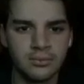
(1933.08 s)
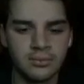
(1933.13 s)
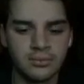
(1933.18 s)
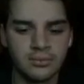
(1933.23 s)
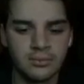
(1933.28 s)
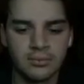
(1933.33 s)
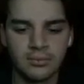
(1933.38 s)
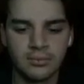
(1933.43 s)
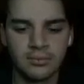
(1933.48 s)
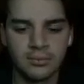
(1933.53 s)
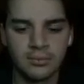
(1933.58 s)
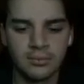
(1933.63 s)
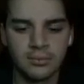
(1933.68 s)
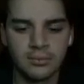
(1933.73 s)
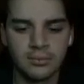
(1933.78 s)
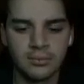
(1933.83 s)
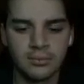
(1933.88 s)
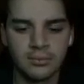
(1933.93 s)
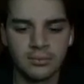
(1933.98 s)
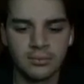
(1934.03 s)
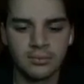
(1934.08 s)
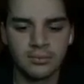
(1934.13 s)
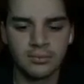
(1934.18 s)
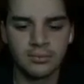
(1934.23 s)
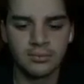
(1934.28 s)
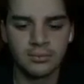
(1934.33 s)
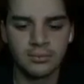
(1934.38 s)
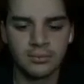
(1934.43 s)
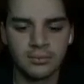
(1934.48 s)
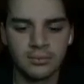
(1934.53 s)

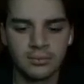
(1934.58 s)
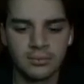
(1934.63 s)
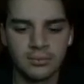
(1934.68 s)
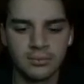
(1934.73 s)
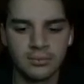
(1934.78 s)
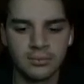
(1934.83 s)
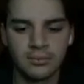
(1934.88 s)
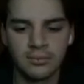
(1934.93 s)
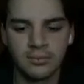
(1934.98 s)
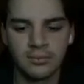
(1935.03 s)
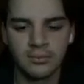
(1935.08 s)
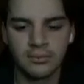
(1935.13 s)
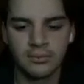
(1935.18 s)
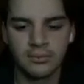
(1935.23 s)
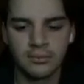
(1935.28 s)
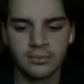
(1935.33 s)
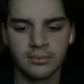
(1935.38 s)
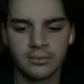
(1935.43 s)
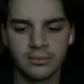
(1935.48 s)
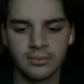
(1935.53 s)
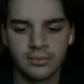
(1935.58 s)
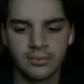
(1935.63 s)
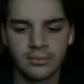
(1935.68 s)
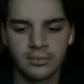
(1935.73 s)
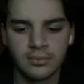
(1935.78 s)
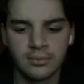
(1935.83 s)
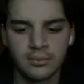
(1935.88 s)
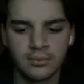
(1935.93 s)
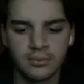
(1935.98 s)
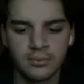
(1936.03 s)

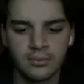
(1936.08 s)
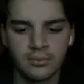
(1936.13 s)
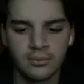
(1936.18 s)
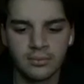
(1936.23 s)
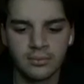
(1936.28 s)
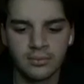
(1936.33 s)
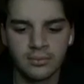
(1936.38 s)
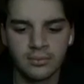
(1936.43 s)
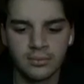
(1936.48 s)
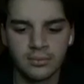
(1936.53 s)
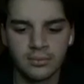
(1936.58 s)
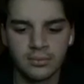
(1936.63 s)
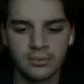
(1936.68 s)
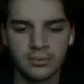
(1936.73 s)
(silent)